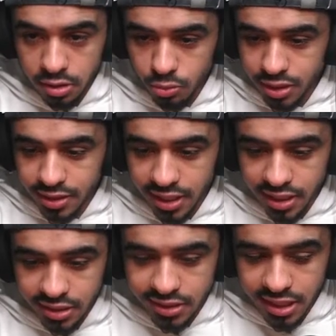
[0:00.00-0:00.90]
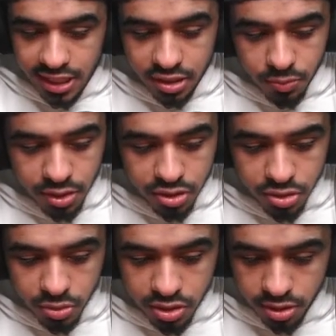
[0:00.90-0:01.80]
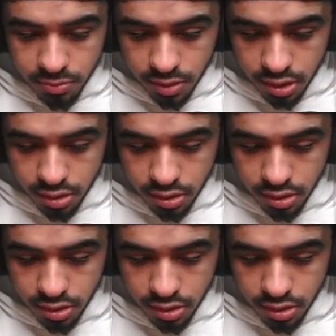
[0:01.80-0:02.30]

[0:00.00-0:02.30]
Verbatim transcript: What the hell is that? Nobody's using him, man.